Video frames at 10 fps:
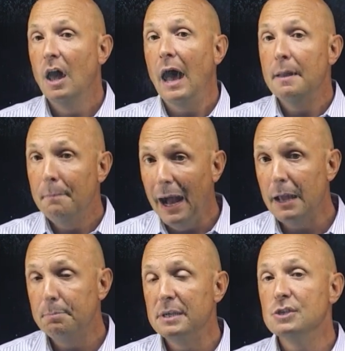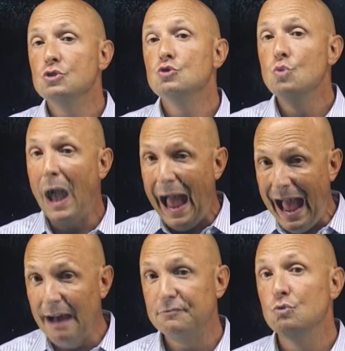In my opinion, you
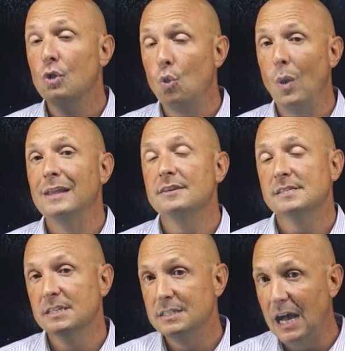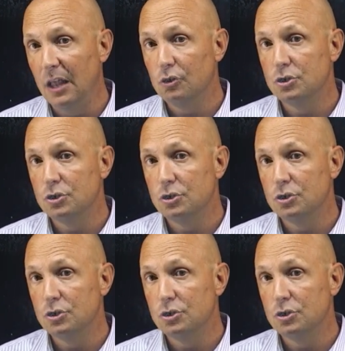have to equate this to dollar